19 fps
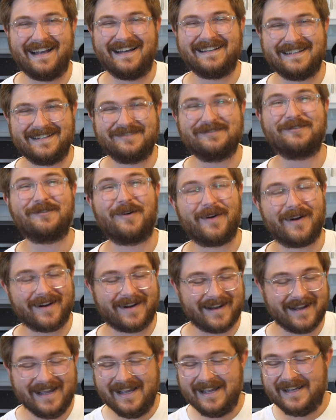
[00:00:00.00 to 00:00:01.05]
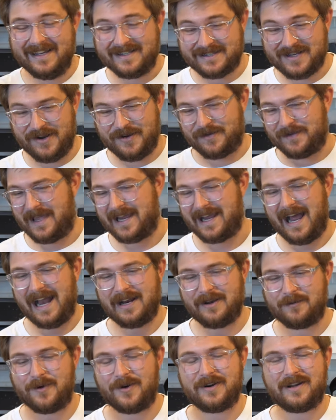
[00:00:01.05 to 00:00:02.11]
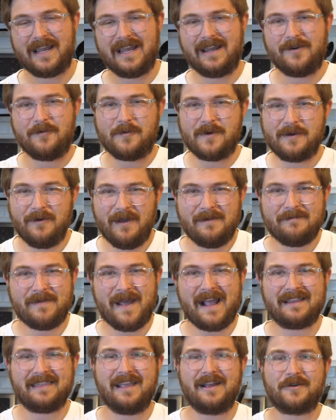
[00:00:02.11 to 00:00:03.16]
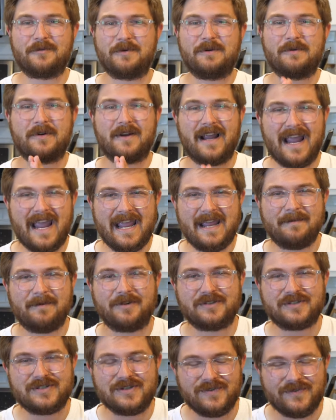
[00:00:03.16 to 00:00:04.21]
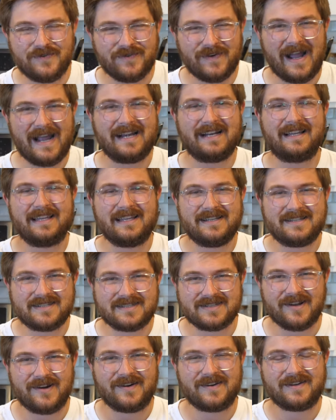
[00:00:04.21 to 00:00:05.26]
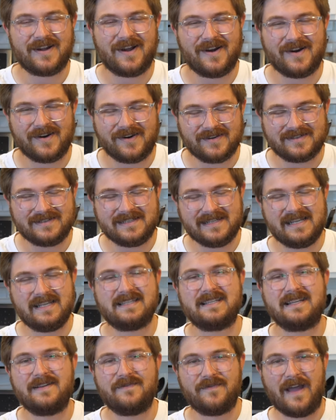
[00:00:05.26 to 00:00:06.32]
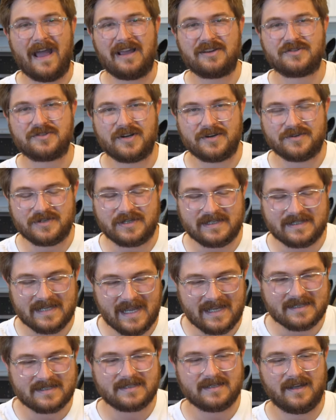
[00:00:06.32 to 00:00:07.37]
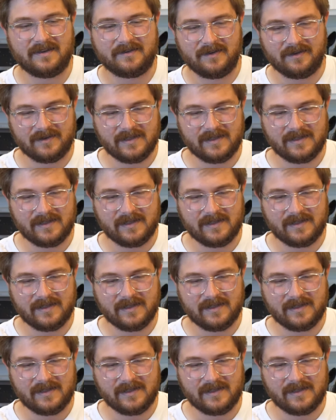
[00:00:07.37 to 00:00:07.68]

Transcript: it didn't work. So they got it working. We went back there and we were able to finally start our DC fast charging test on the